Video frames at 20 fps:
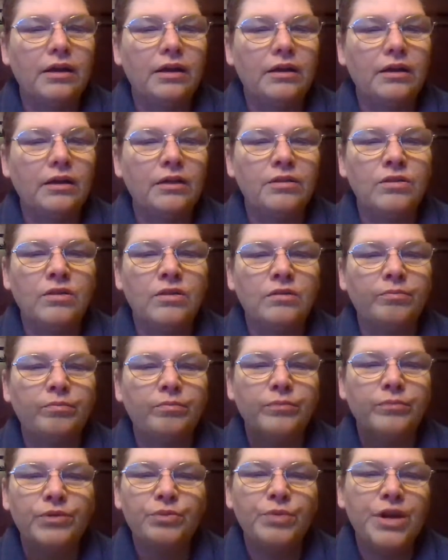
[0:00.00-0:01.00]

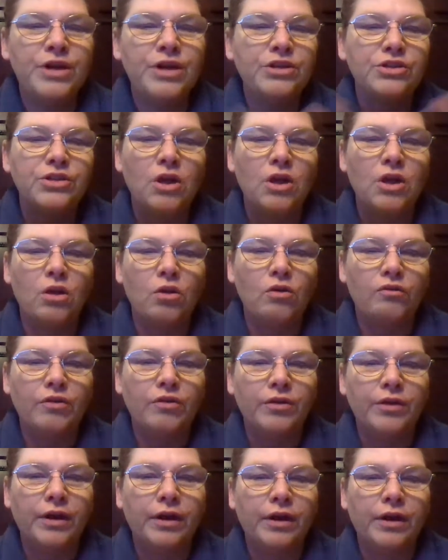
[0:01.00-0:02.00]
The range is all over
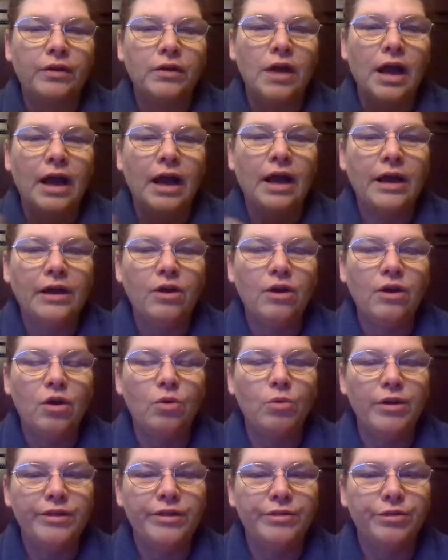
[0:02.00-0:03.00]
there. I go
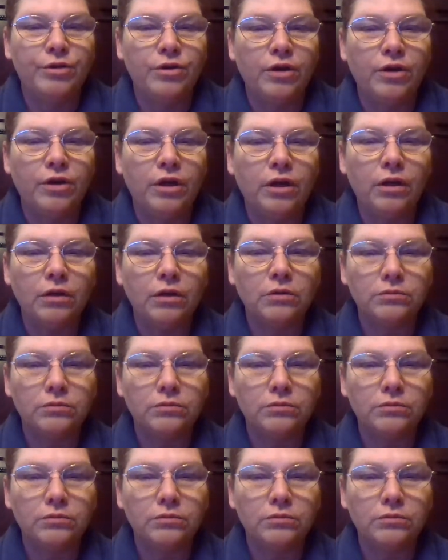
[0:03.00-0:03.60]
with 30.